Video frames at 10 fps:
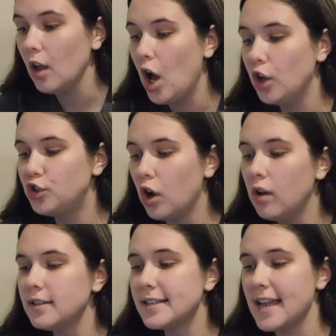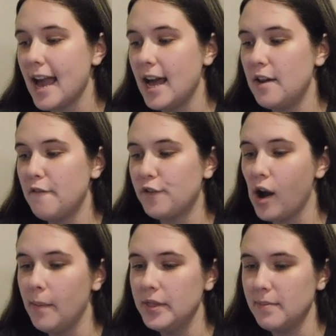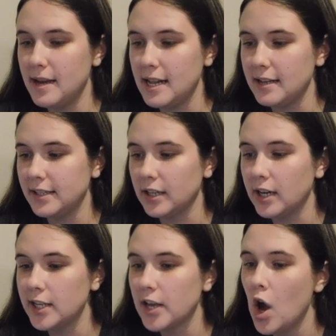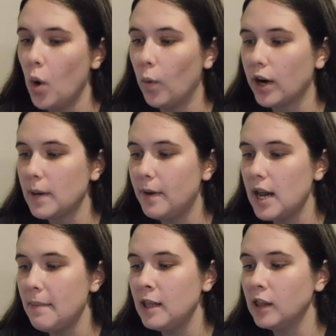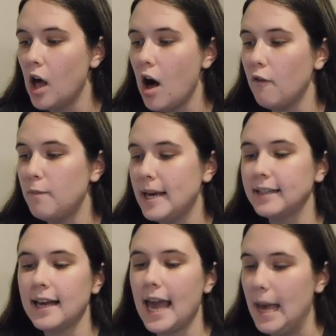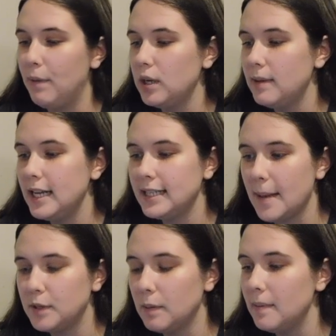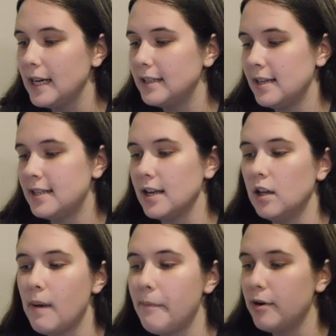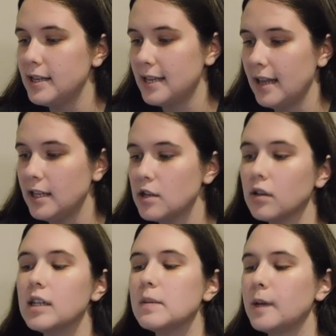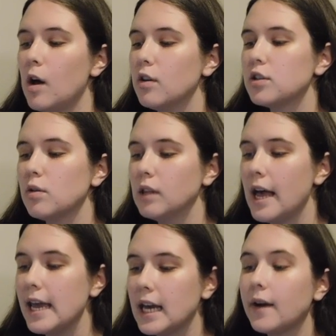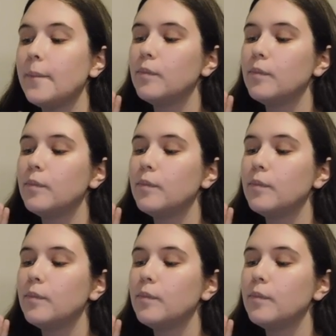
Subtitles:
Adult Stan from the miniseries. We're gonna put him in Love because I can't put him in Acceptable because he's still my boy Stanley Uris, but also like,